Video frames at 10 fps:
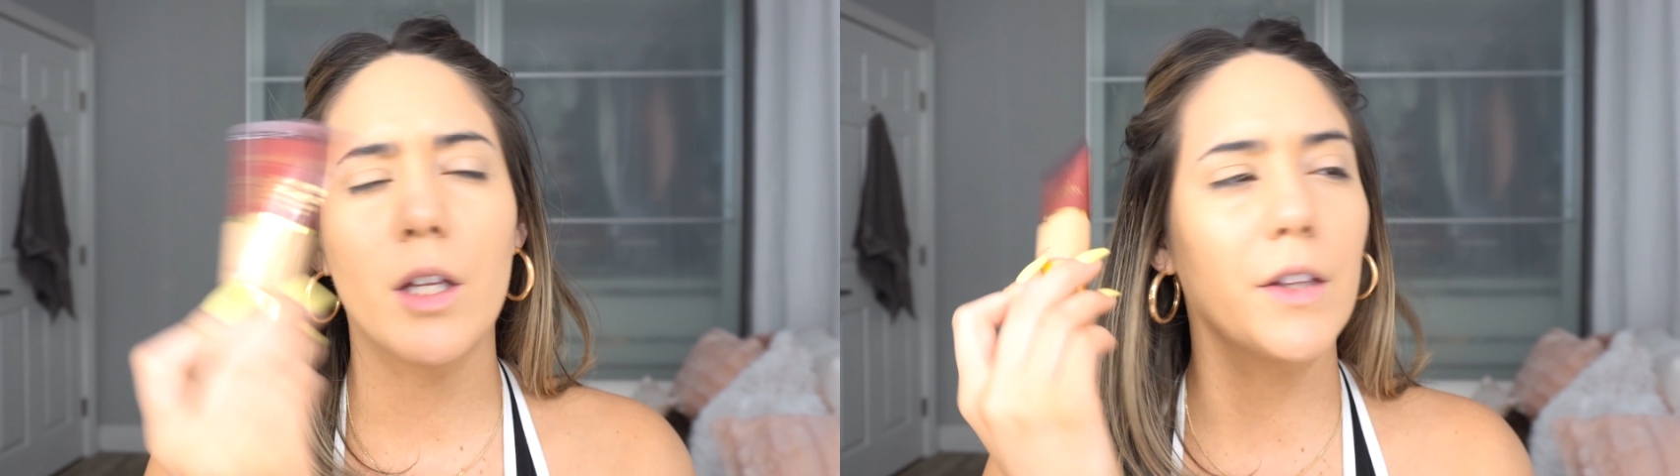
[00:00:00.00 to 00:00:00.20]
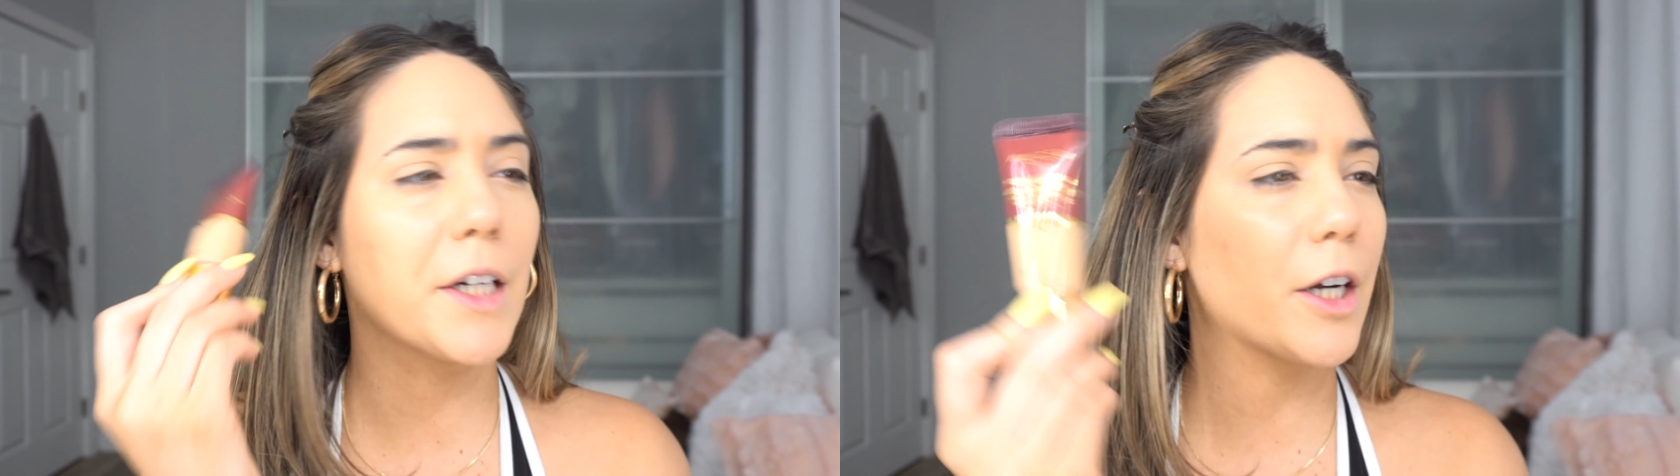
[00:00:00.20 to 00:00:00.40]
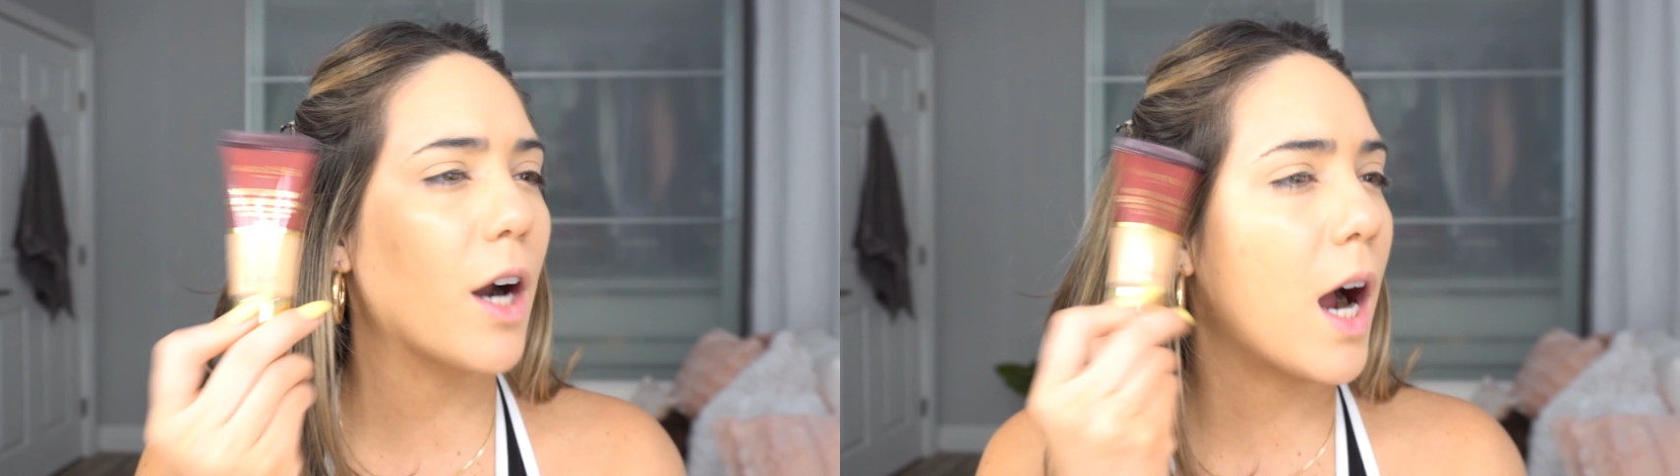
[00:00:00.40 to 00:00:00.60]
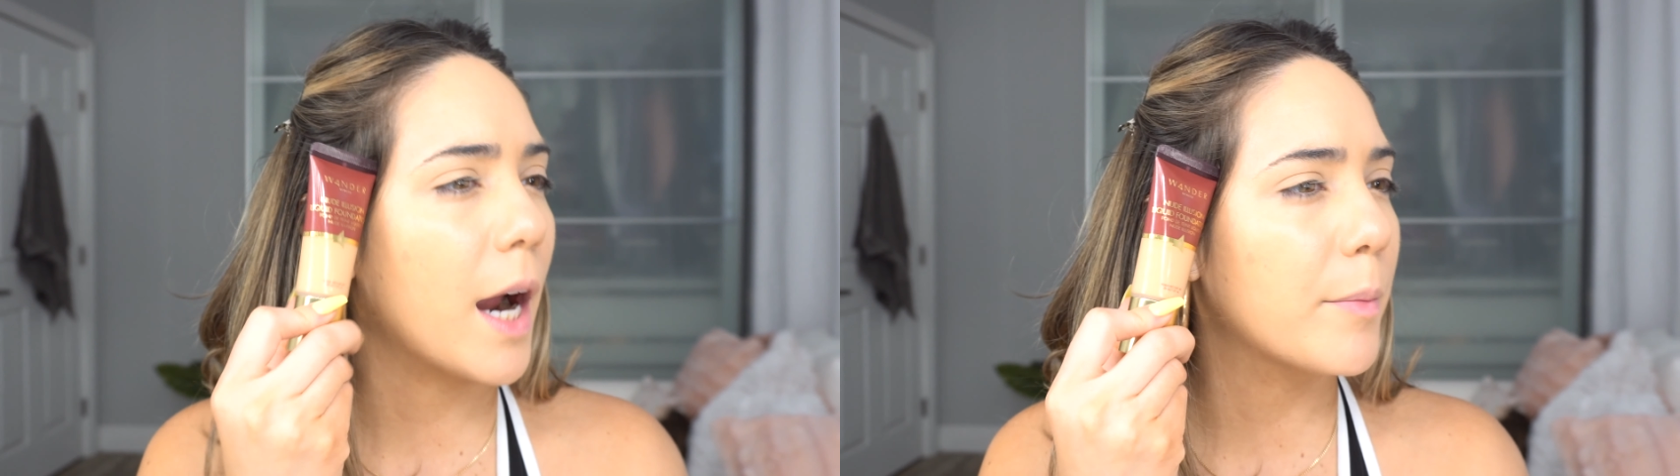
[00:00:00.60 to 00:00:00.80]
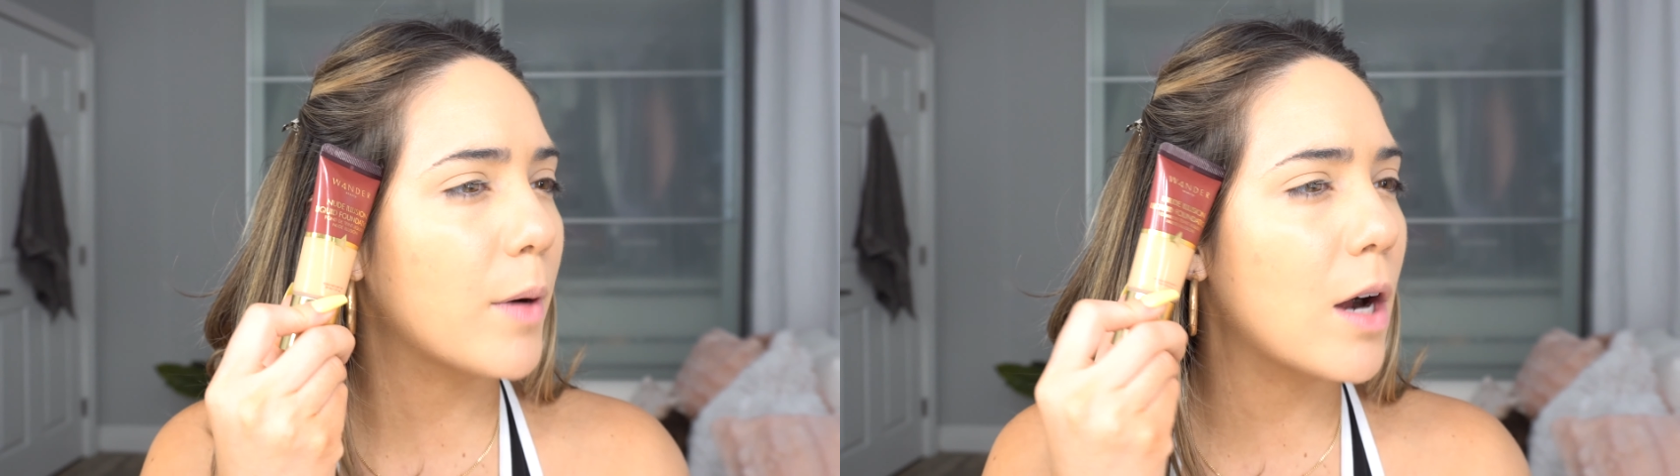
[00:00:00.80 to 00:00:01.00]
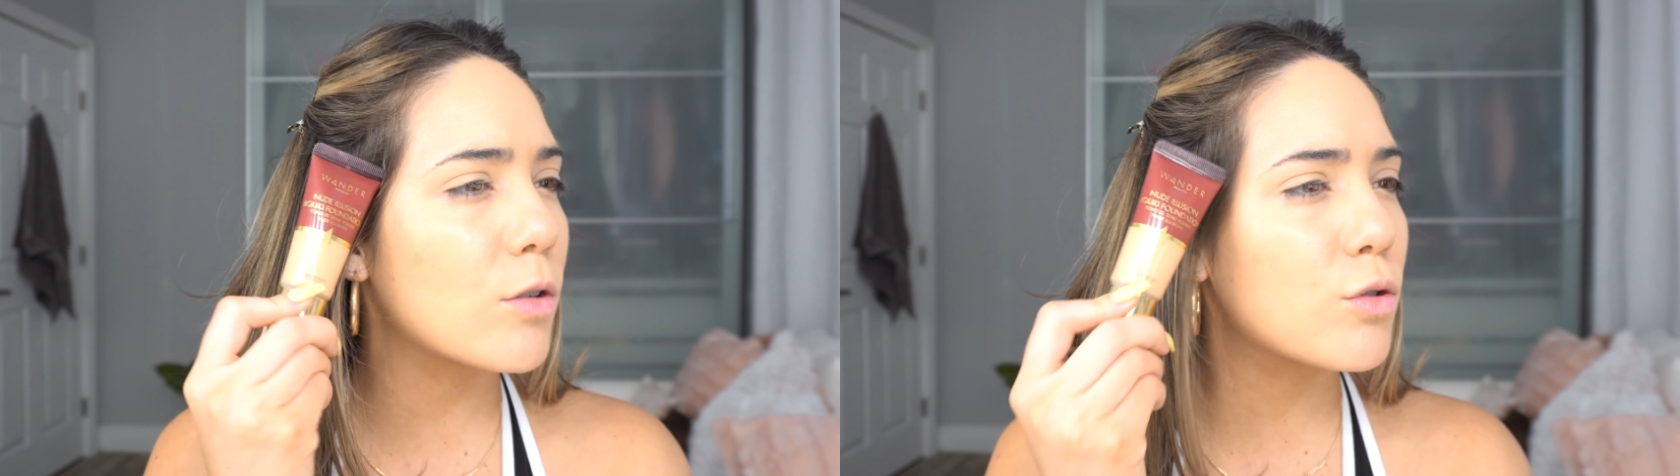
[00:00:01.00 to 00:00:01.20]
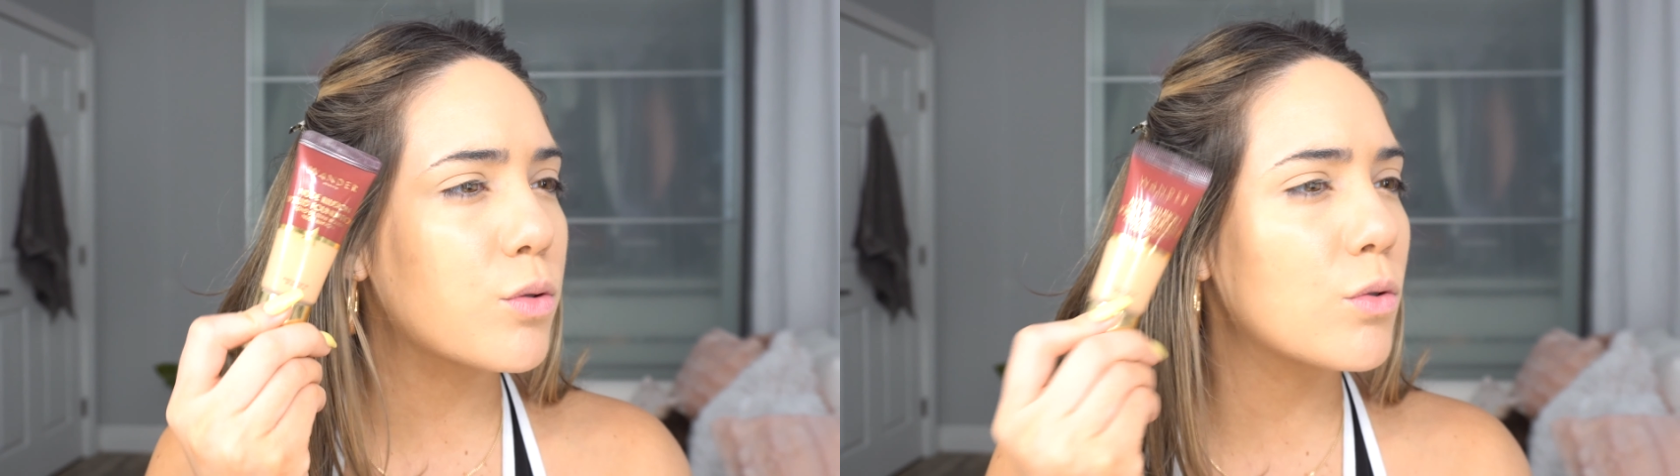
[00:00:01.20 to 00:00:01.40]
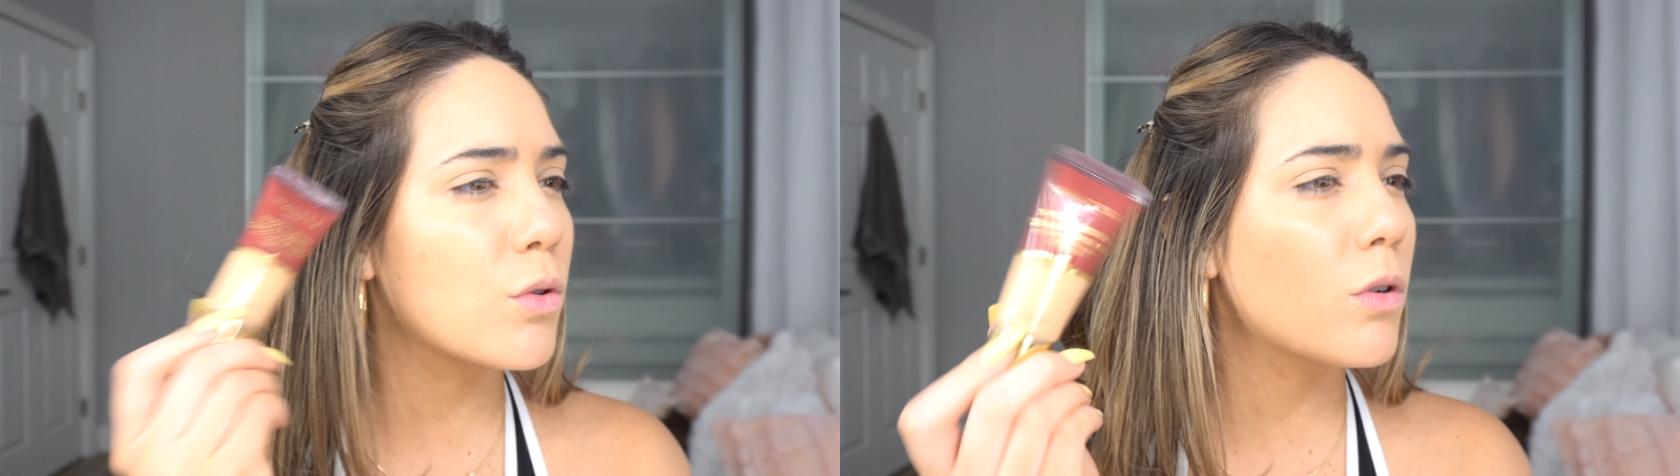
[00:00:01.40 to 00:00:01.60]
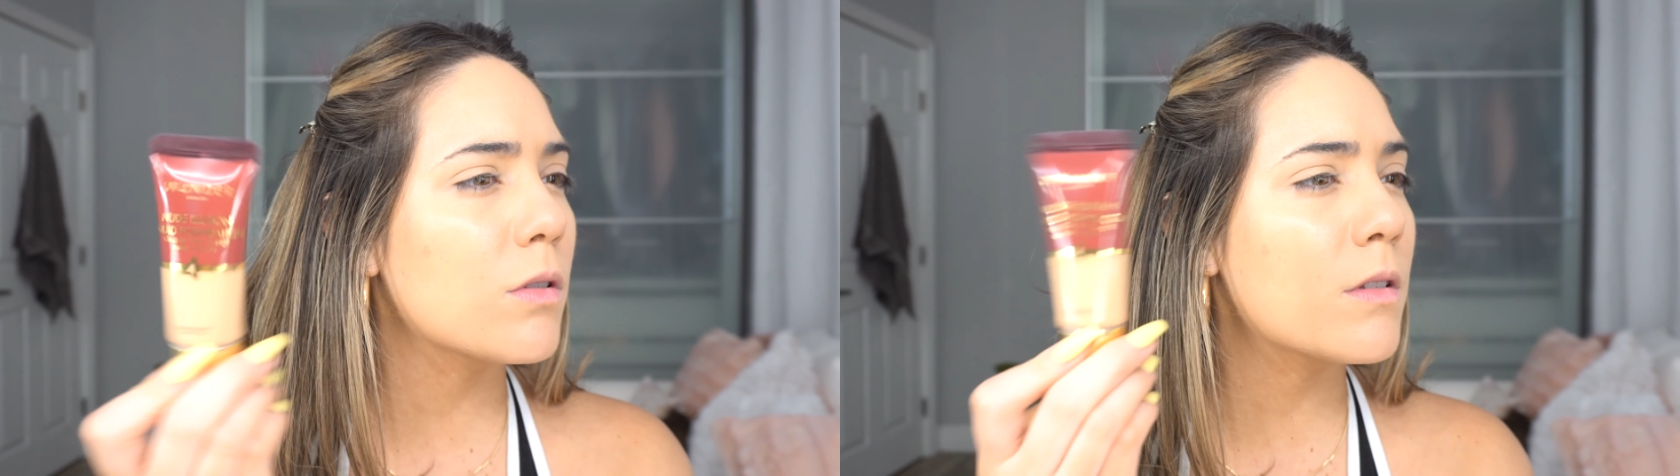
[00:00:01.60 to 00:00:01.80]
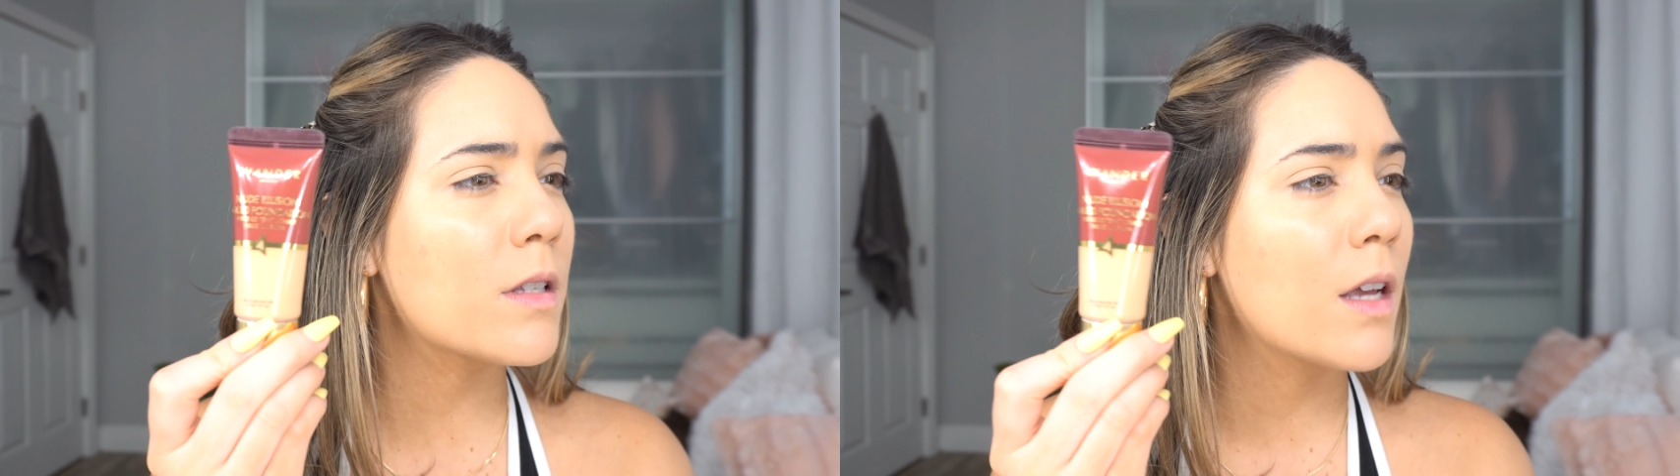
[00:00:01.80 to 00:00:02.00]
their eyebrow
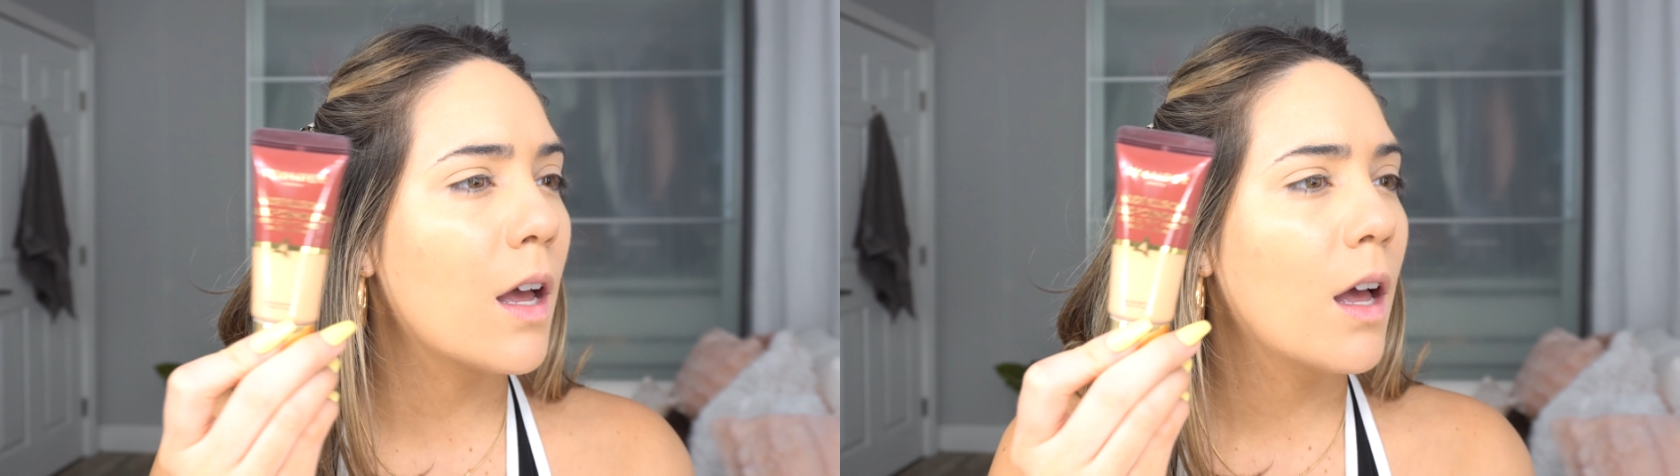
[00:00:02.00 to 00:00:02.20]
tools.